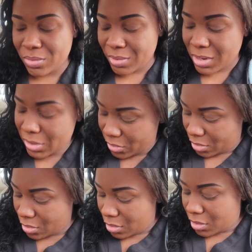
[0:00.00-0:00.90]
When I eat
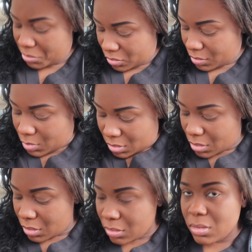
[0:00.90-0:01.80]
carbs, you
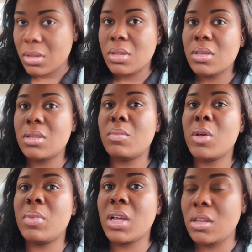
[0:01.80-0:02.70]
guys, uh,
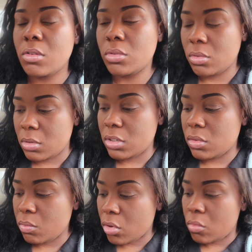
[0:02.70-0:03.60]
my body holds on
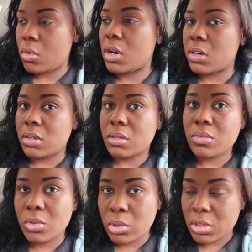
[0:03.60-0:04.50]
to more water,
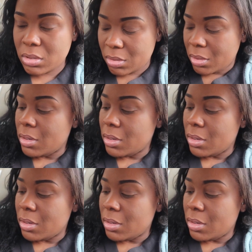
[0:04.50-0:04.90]
of course.